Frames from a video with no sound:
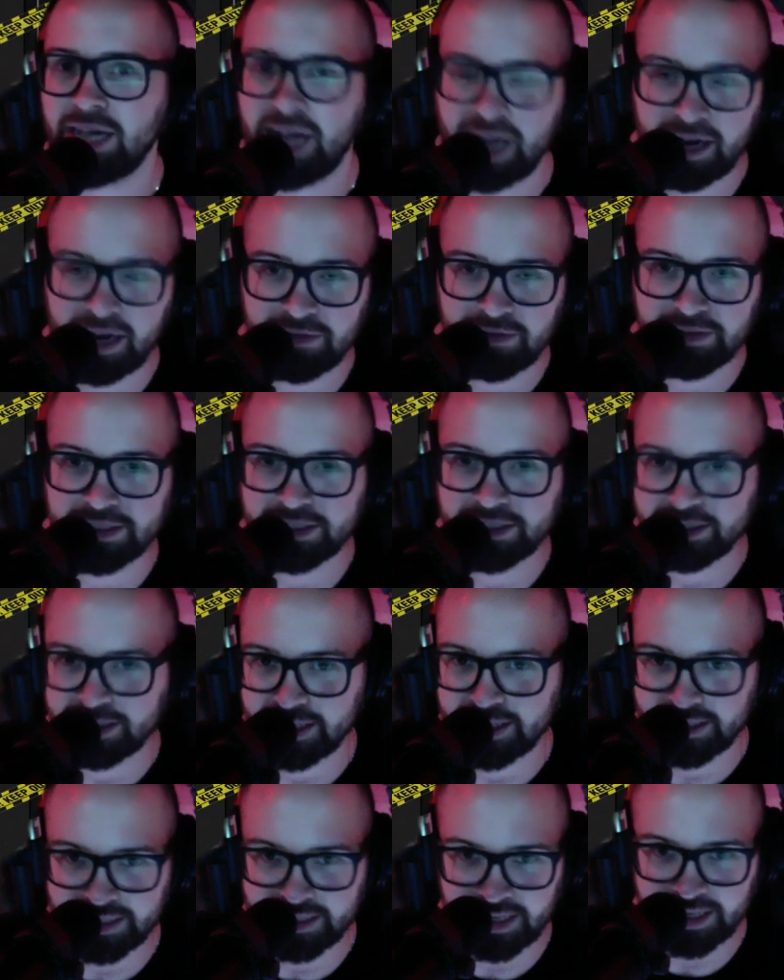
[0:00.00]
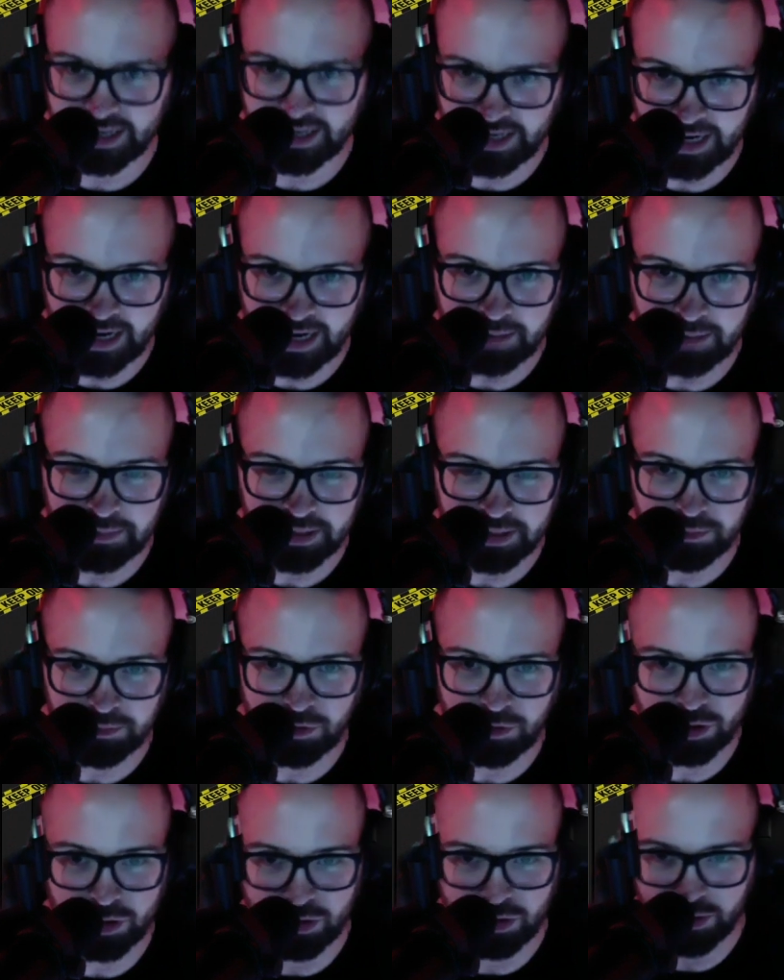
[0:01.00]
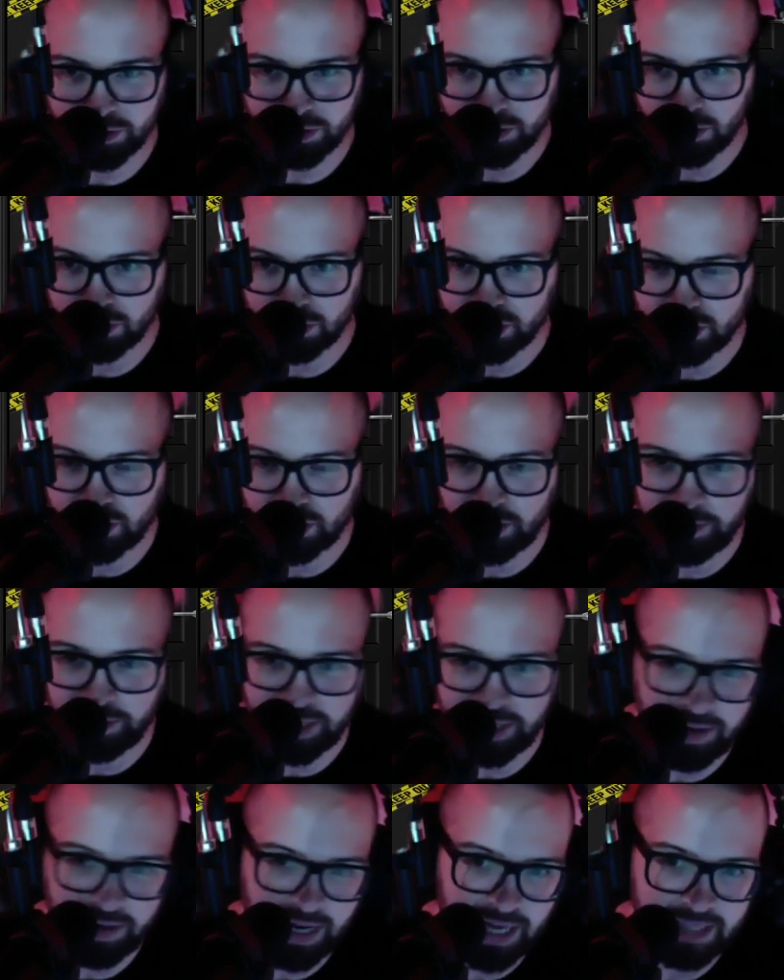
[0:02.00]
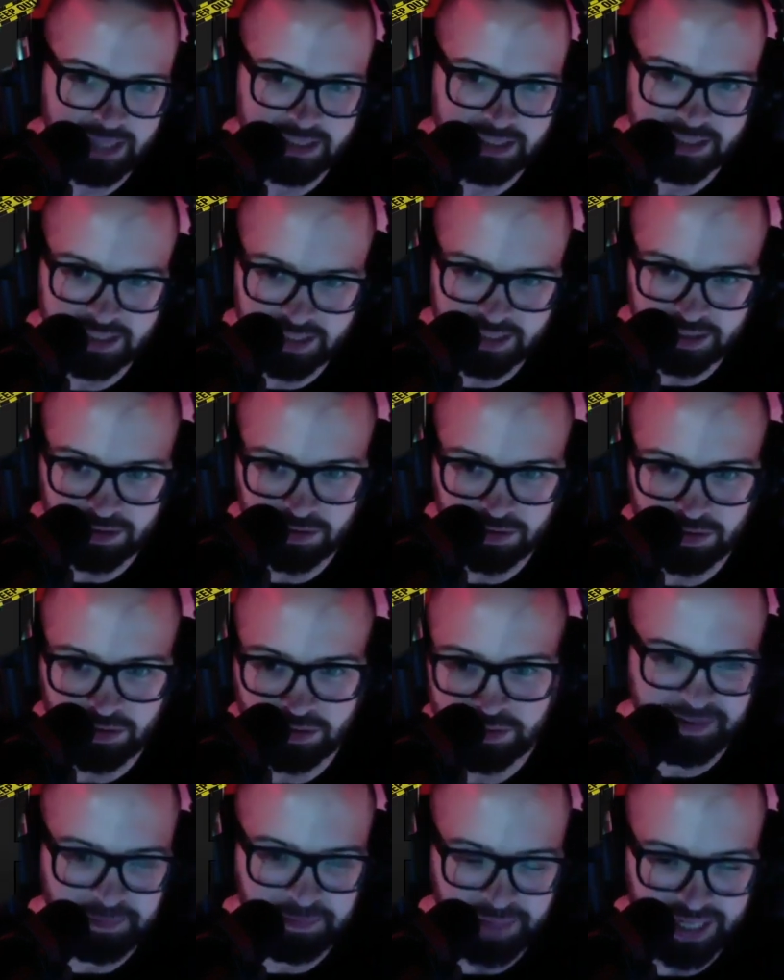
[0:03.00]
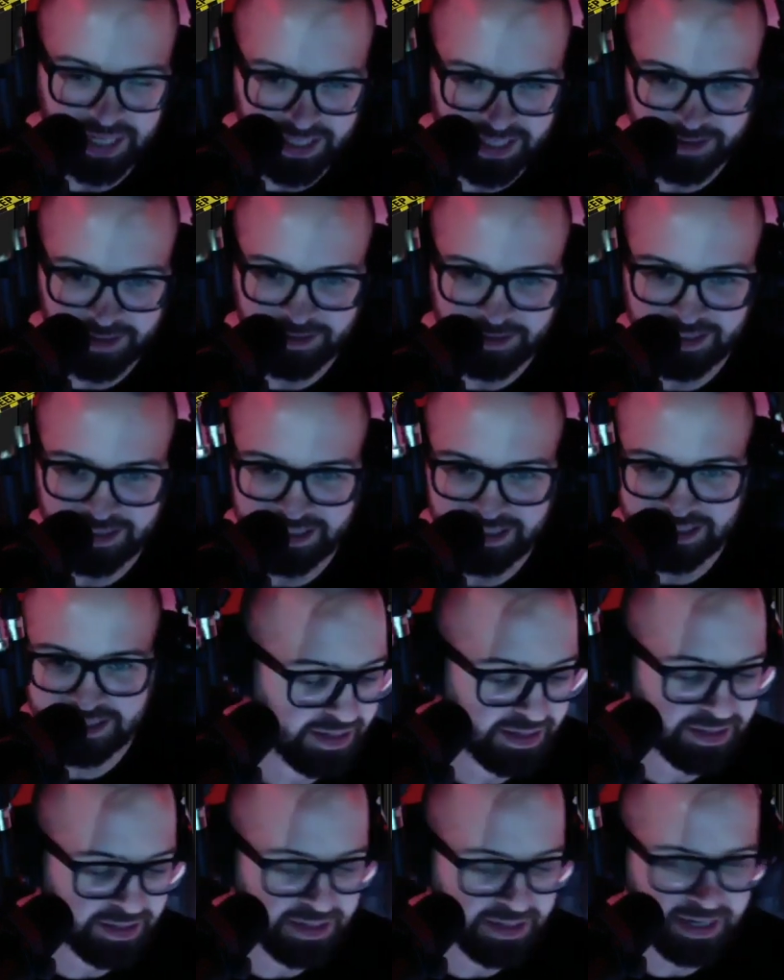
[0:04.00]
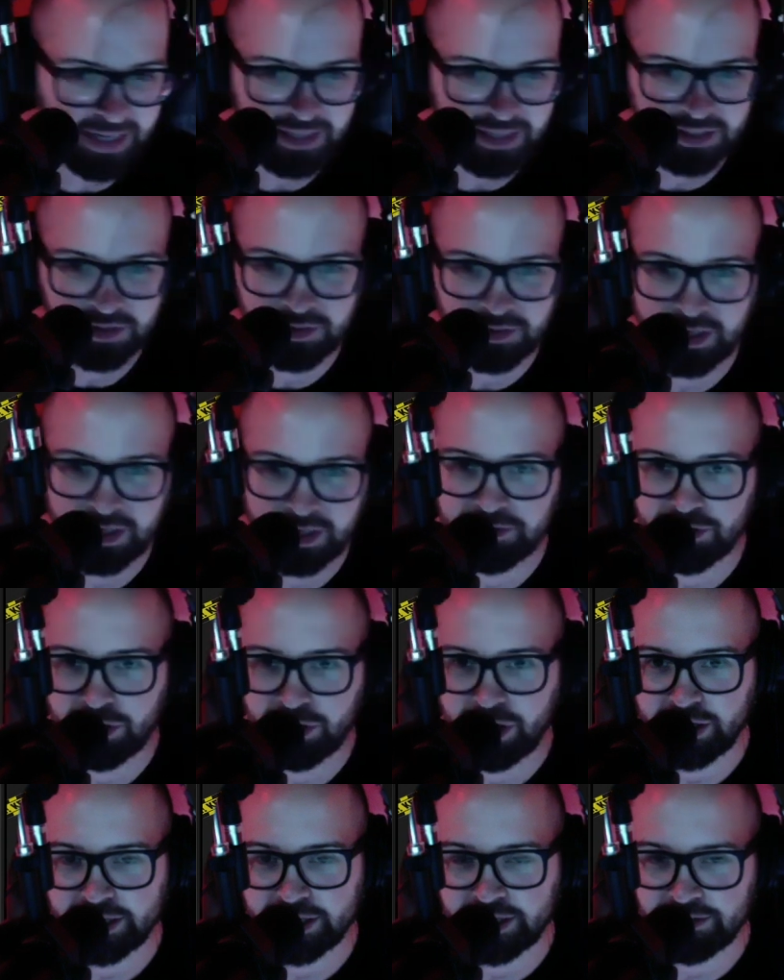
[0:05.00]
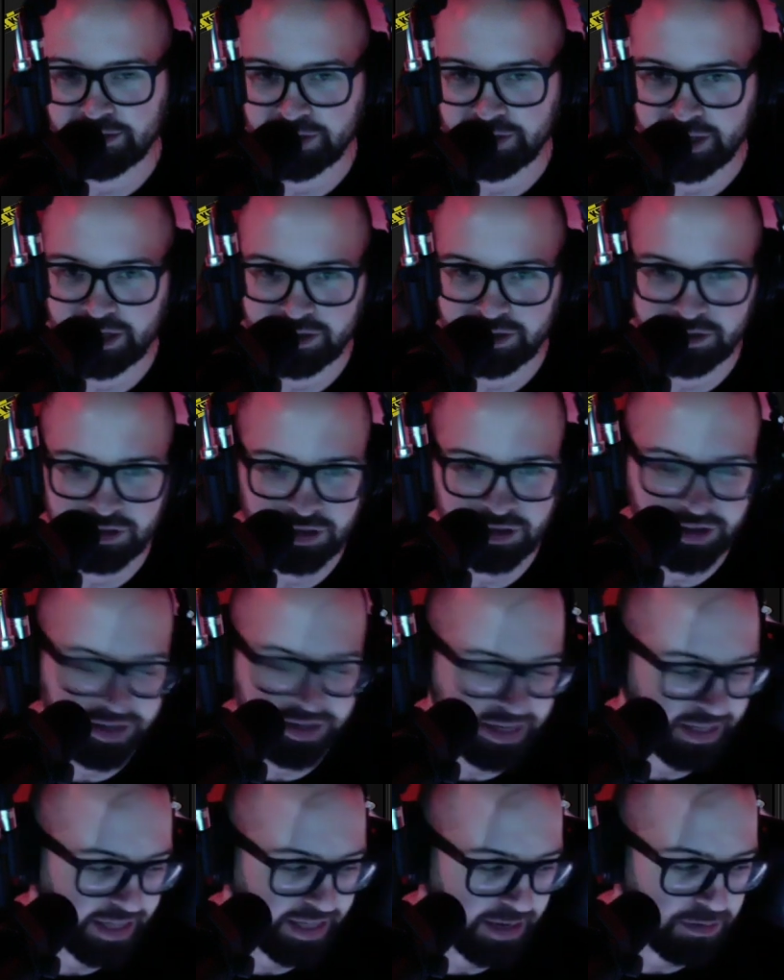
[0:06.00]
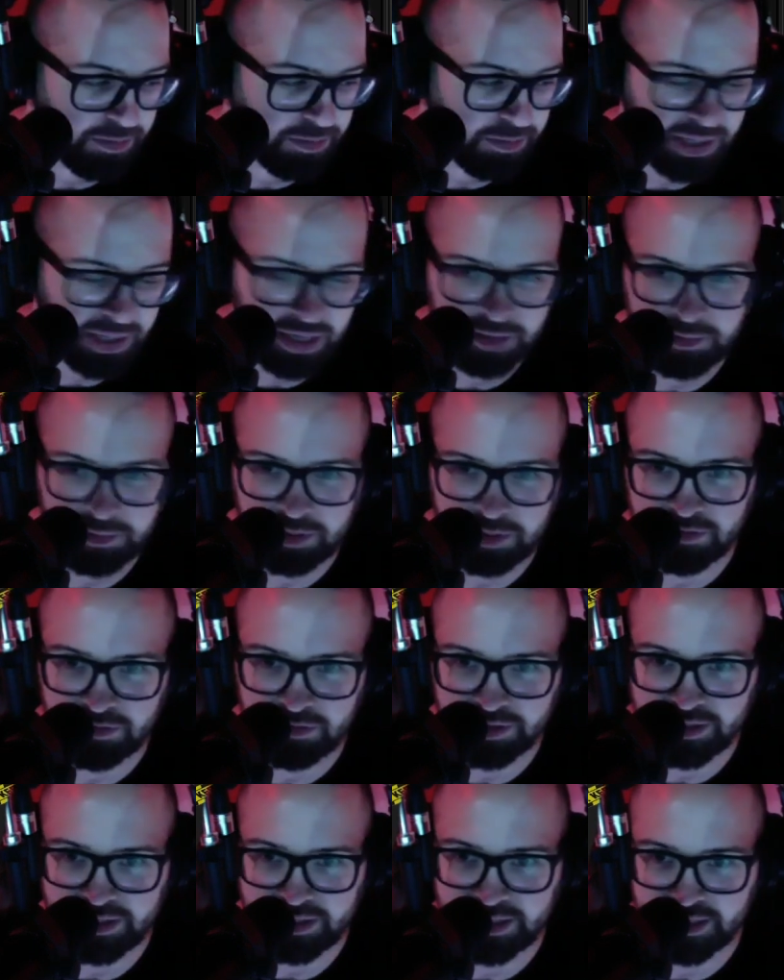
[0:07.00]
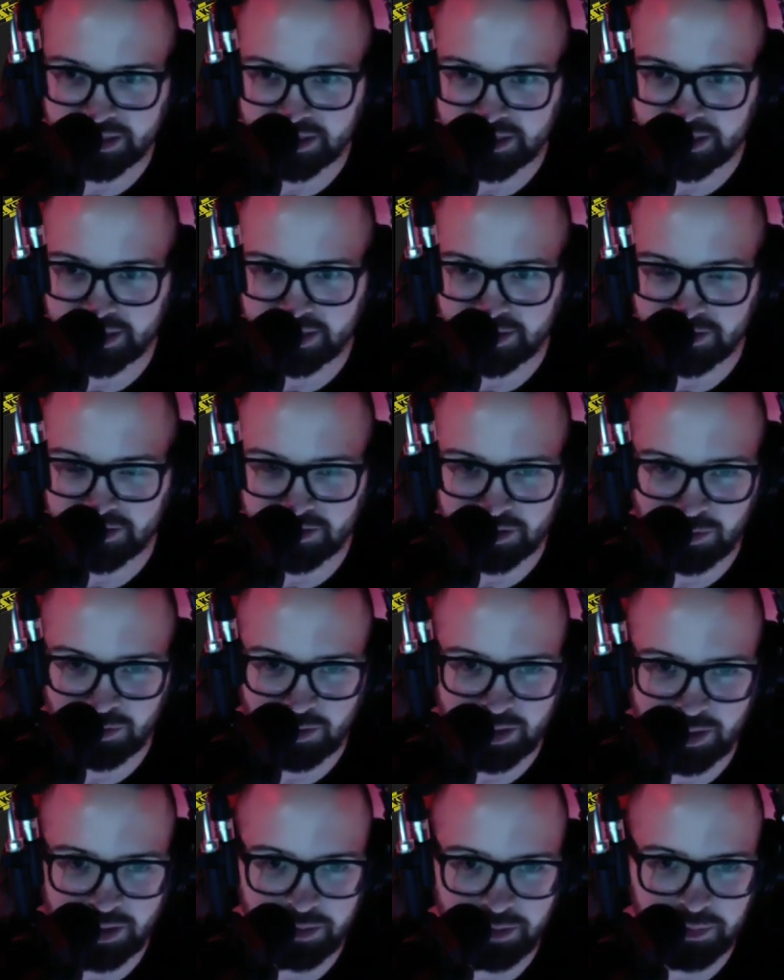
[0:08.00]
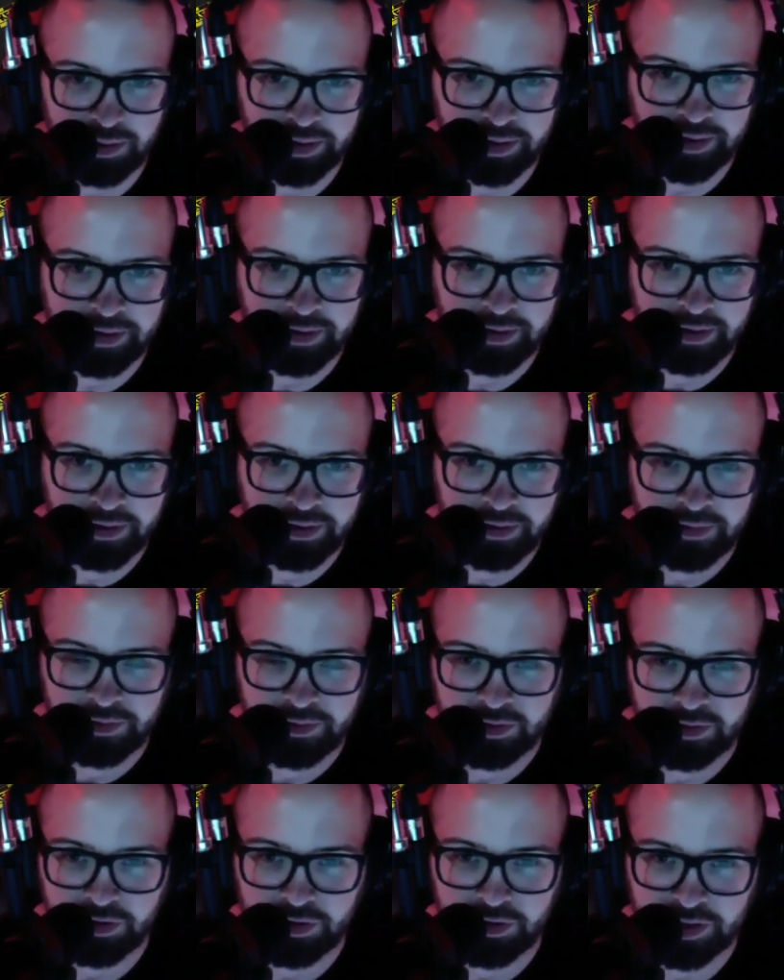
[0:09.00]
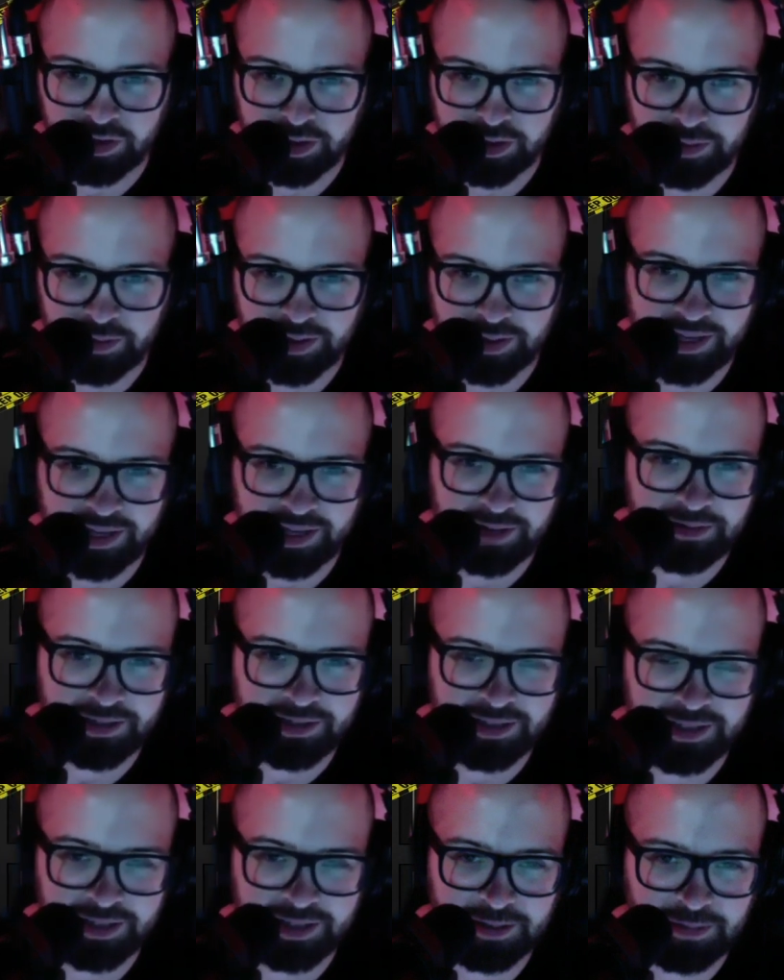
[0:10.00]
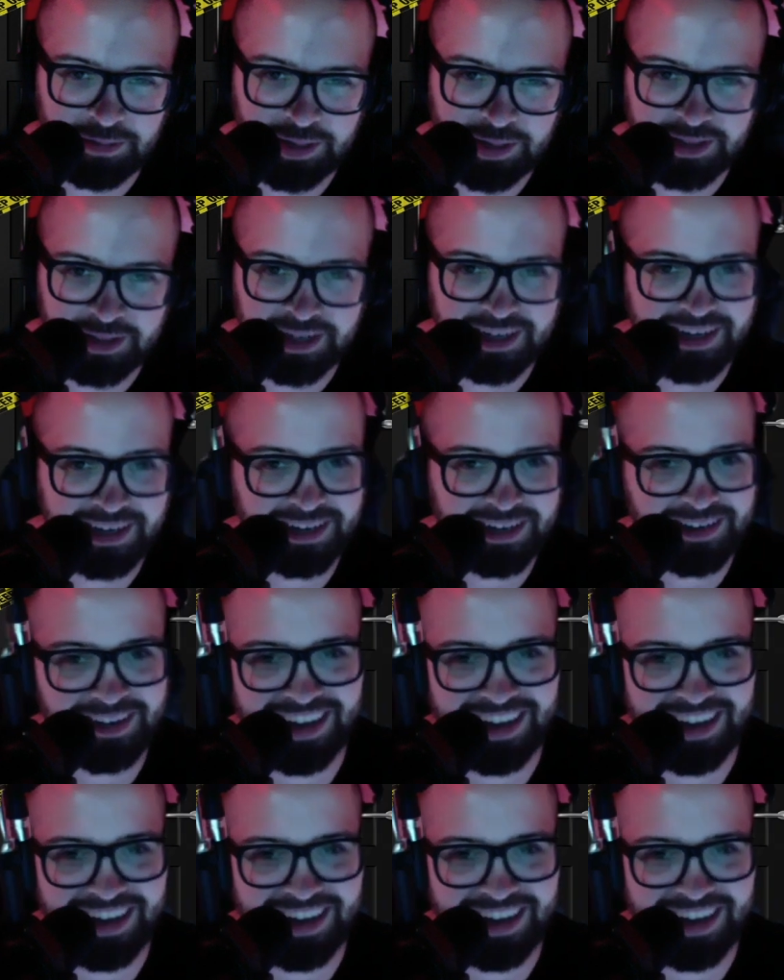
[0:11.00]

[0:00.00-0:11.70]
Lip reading: Obviously, that's not going to happen anymore. Closed Doors is coming out as a single May 30th. And yeah, so Never Lost, every other song on that will probably be released as a single as well. But you'll hear about that when you hear about that.